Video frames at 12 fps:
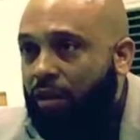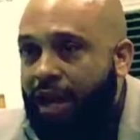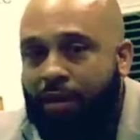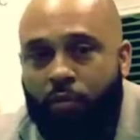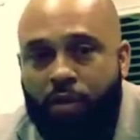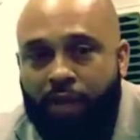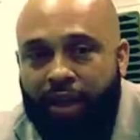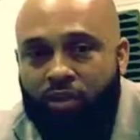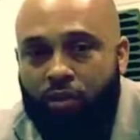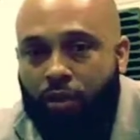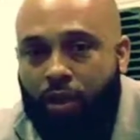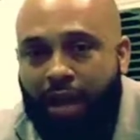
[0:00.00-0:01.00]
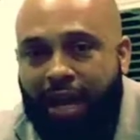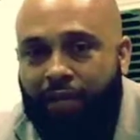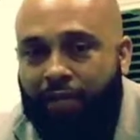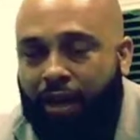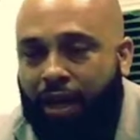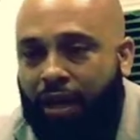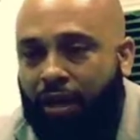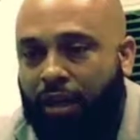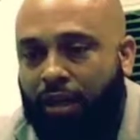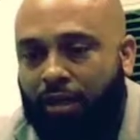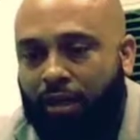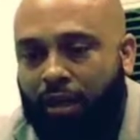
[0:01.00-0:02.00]
And we make sure you have
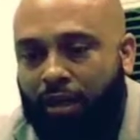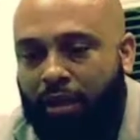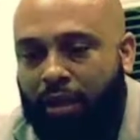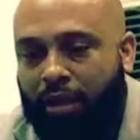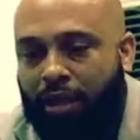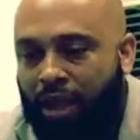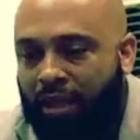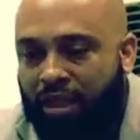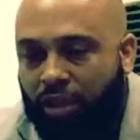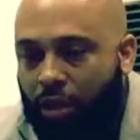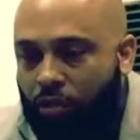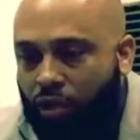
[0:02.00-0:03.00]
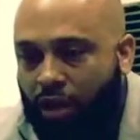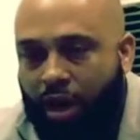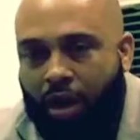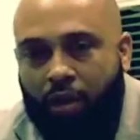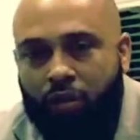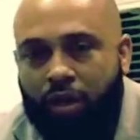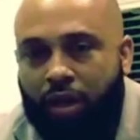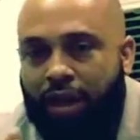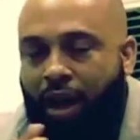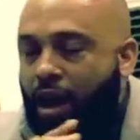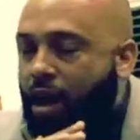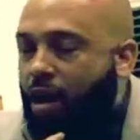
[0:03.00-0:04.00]
non-disclosure laws,
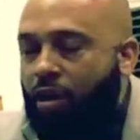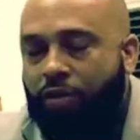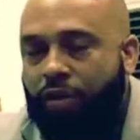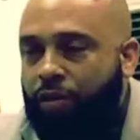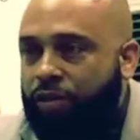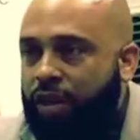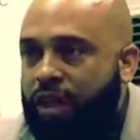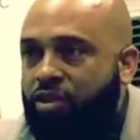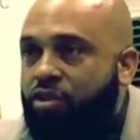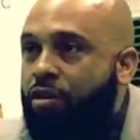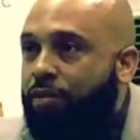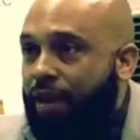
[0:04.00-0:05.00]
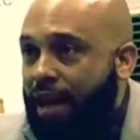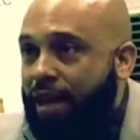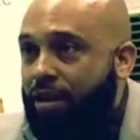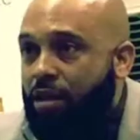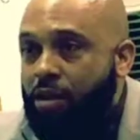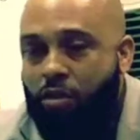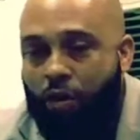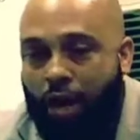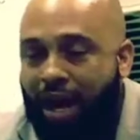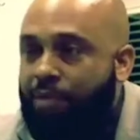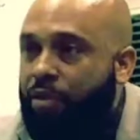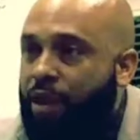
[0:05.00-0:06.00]
all of those things, you're fine. You're
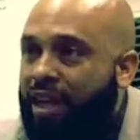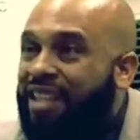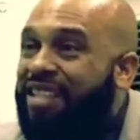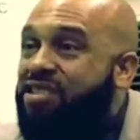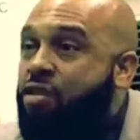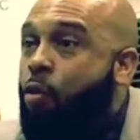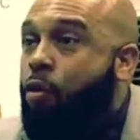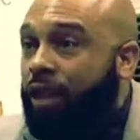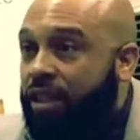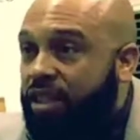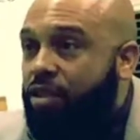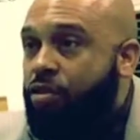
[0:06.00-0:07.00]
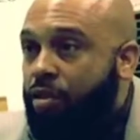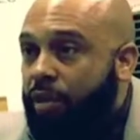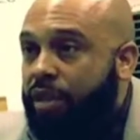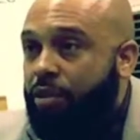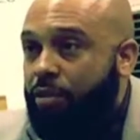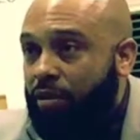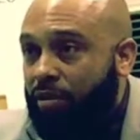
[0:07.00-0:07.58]
copyrighted. No one can steal your material.